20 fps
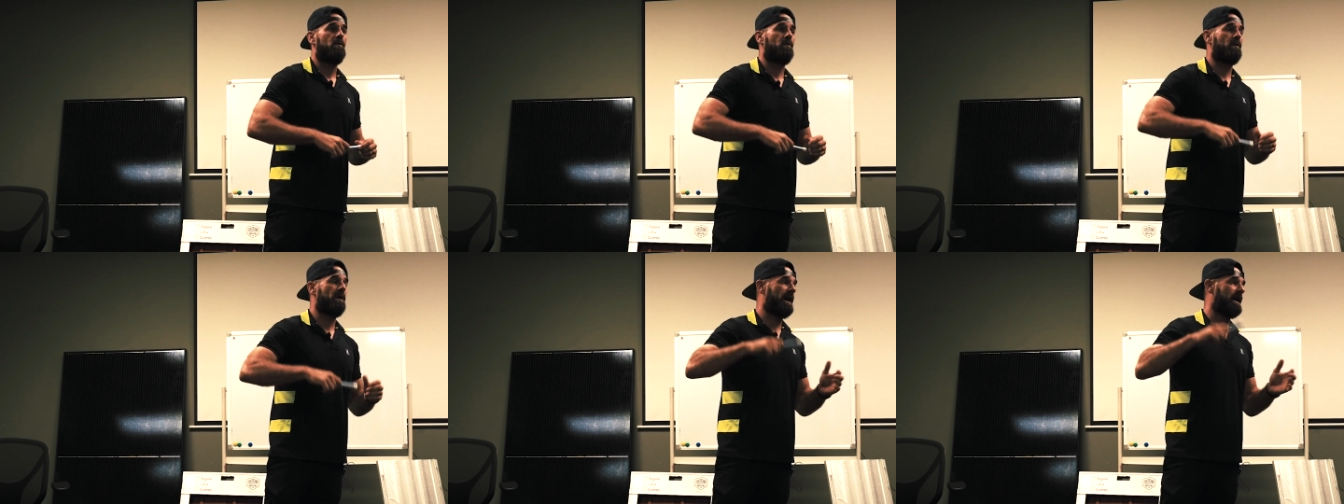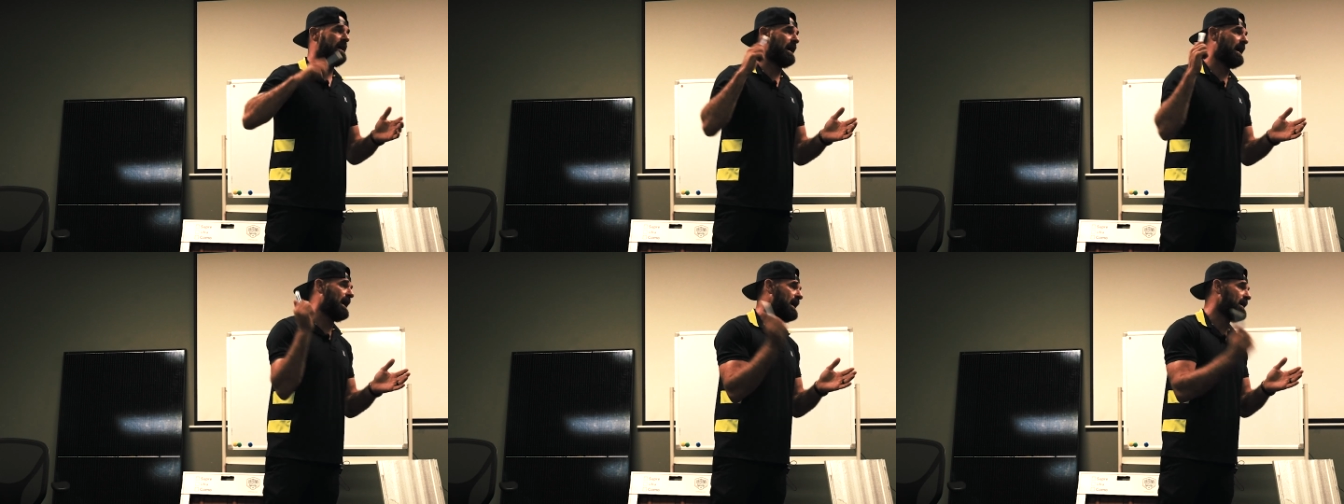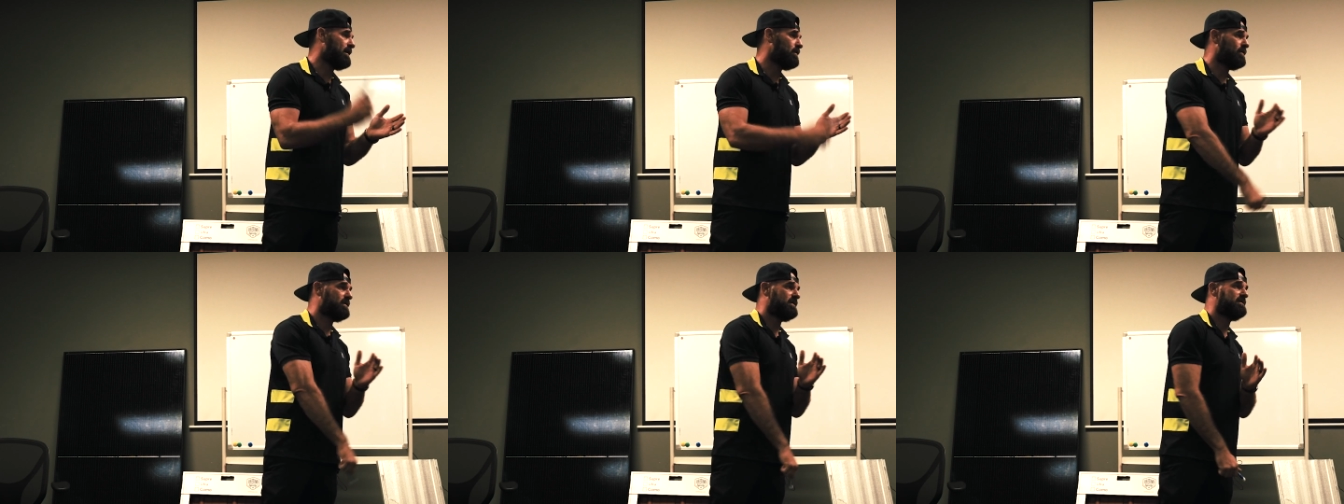we had
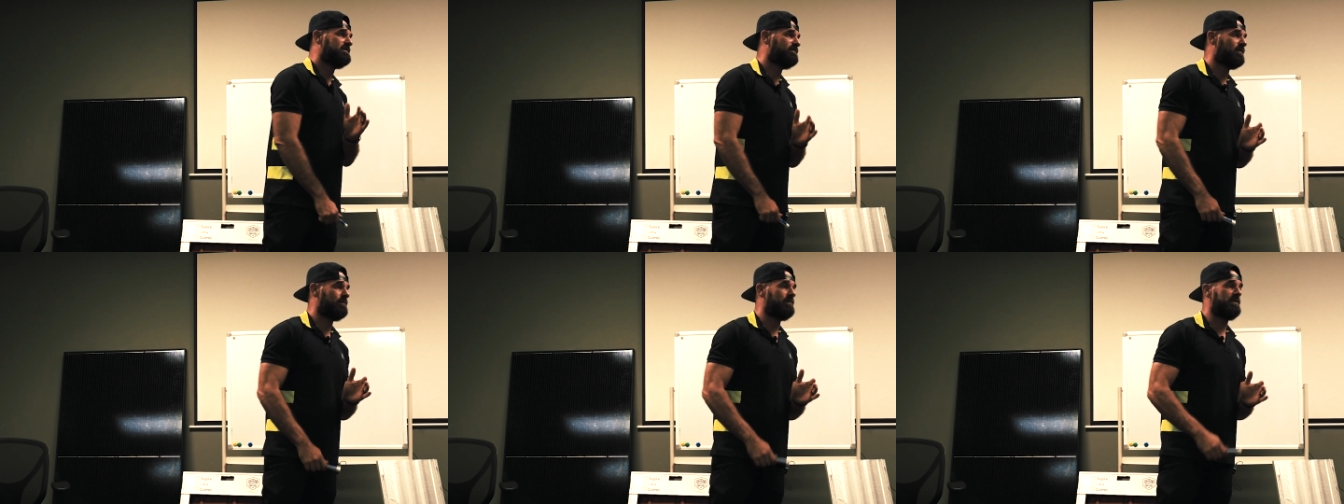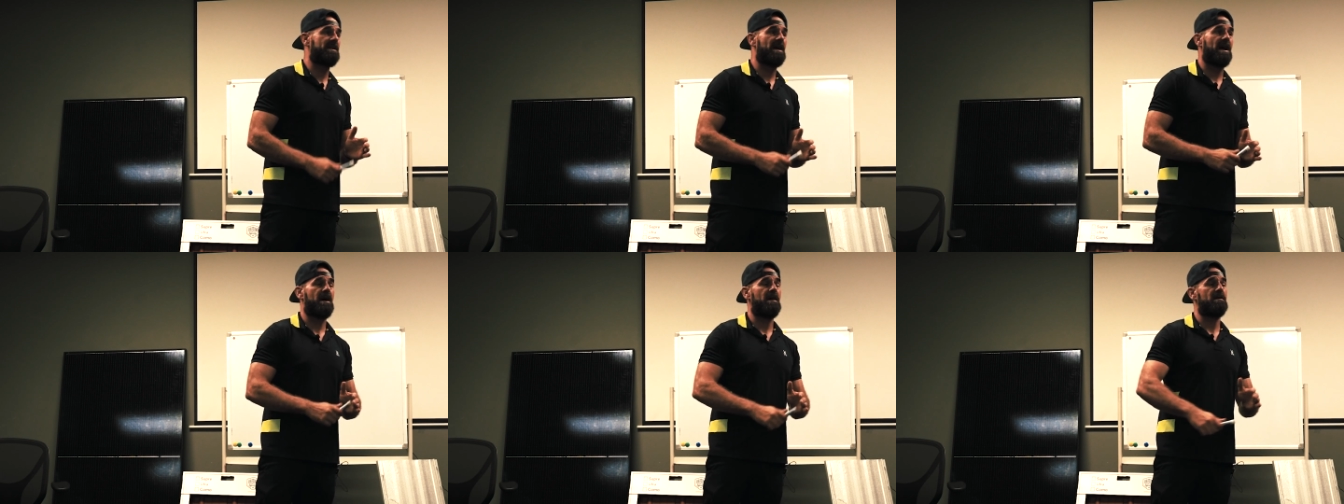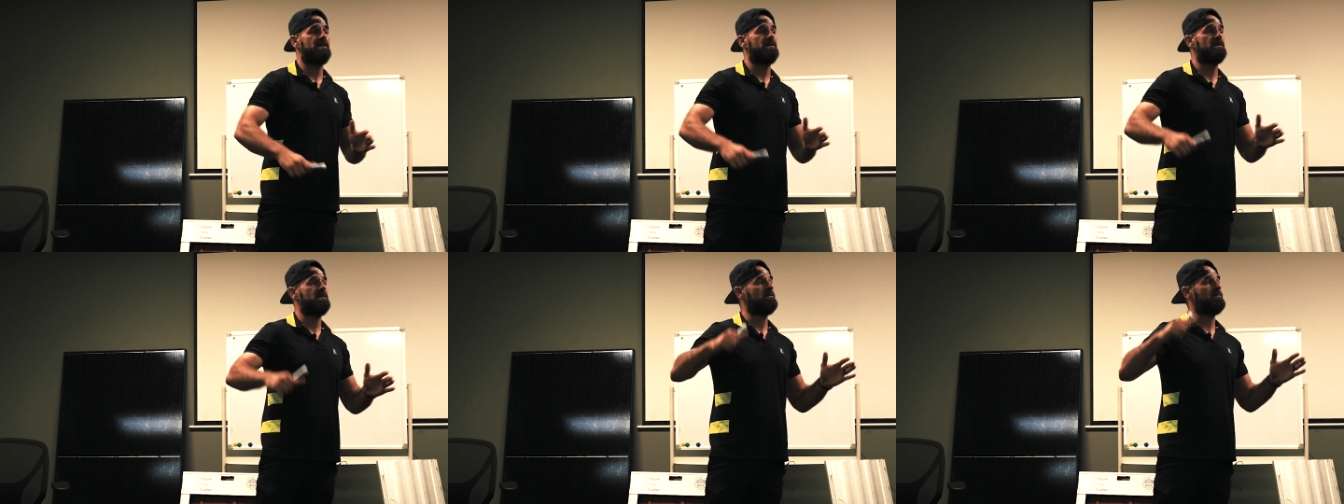high winds from
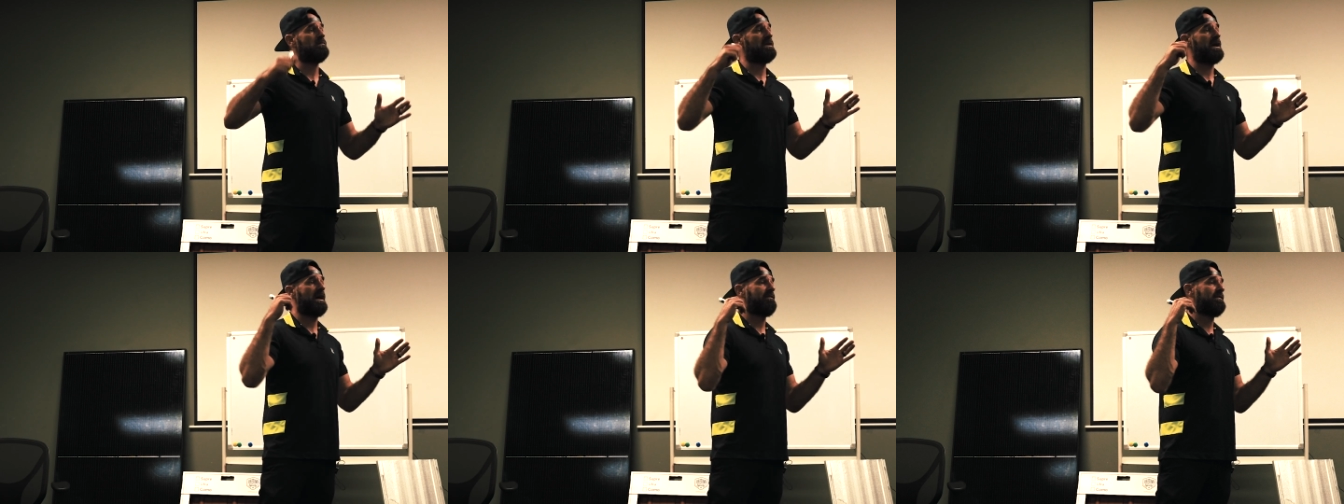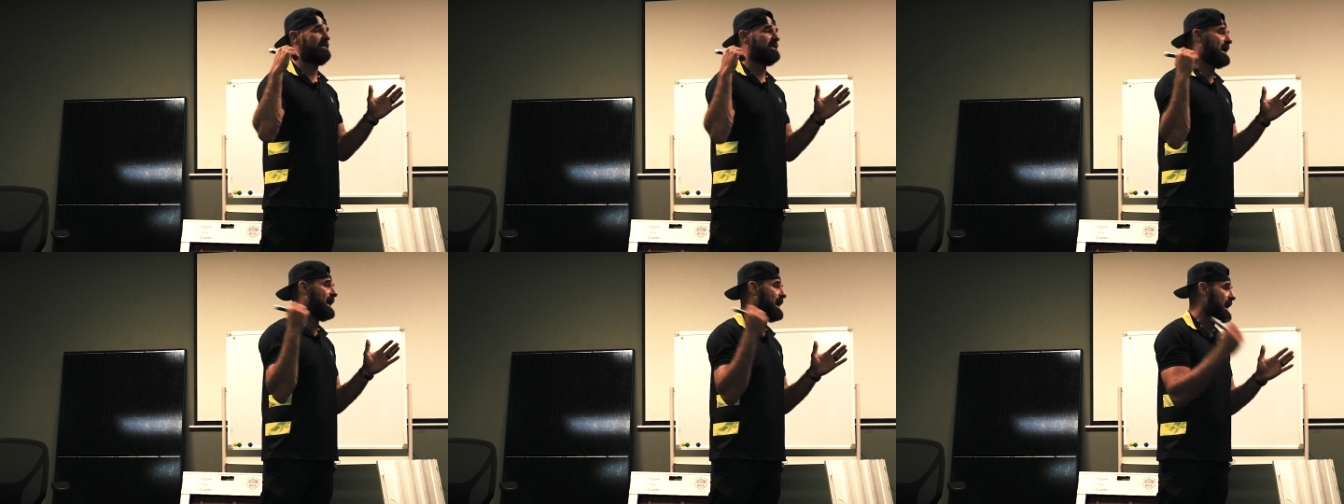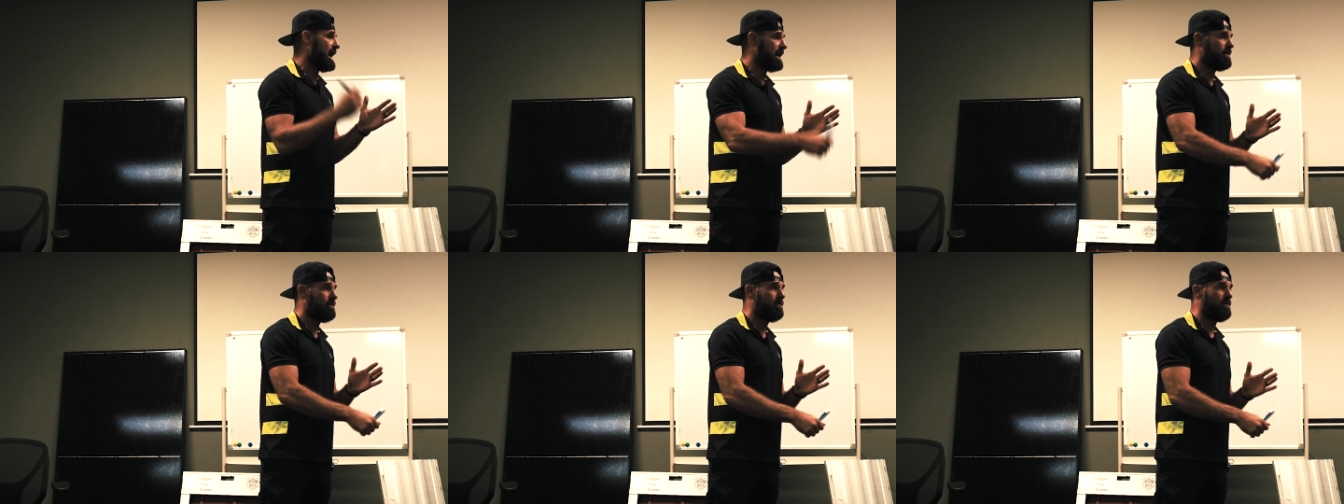Idalia. We had
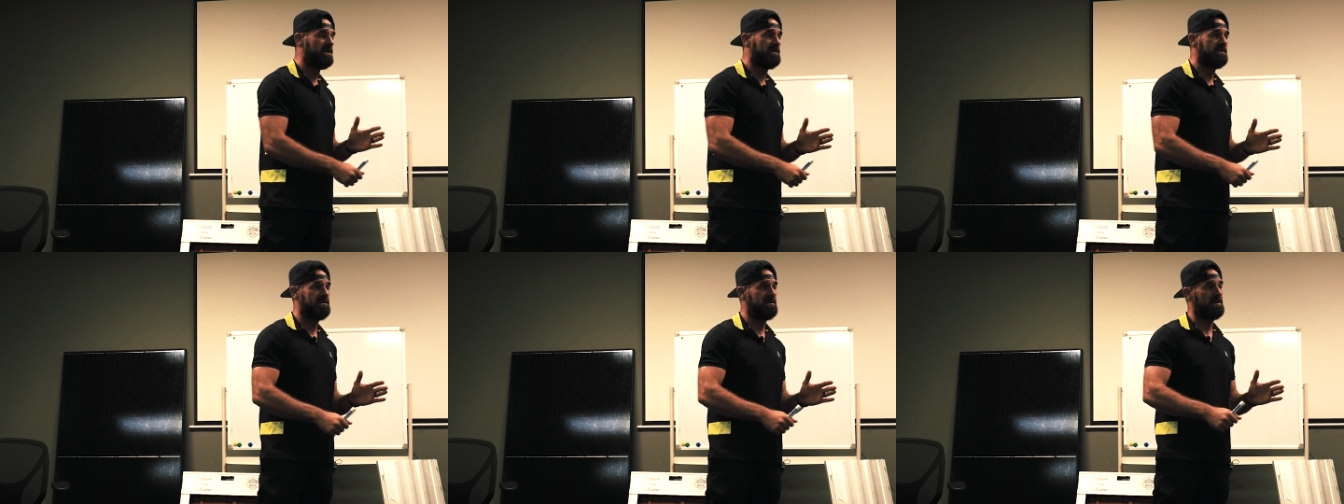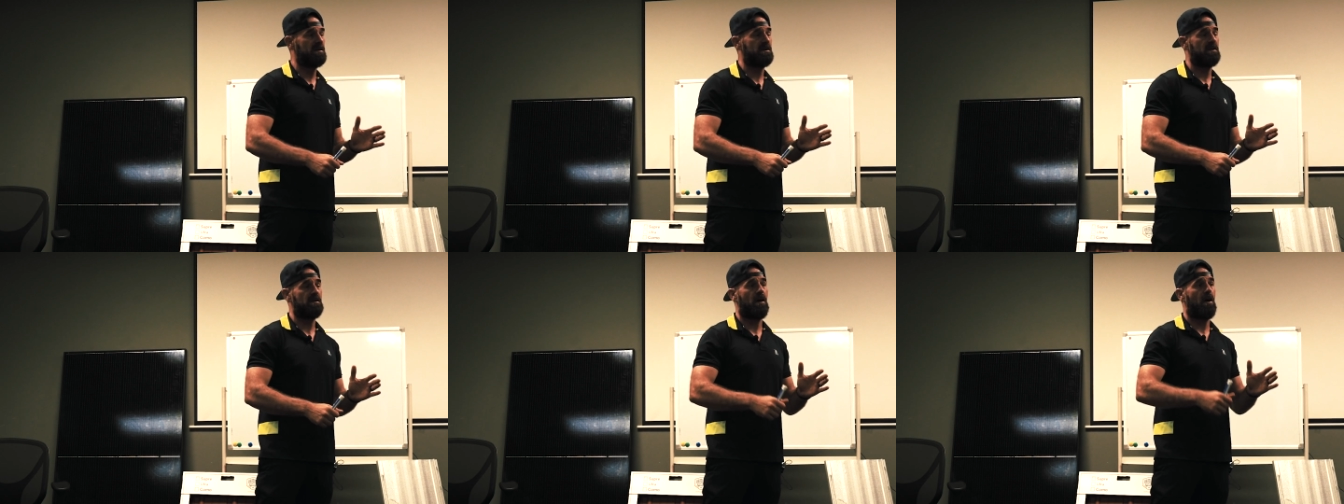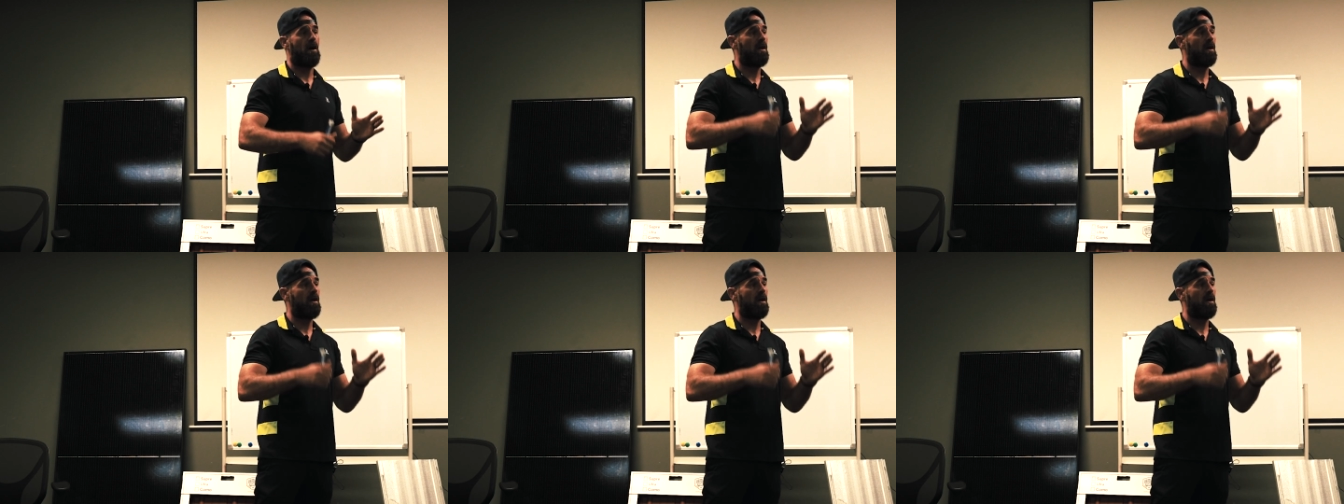high winds here.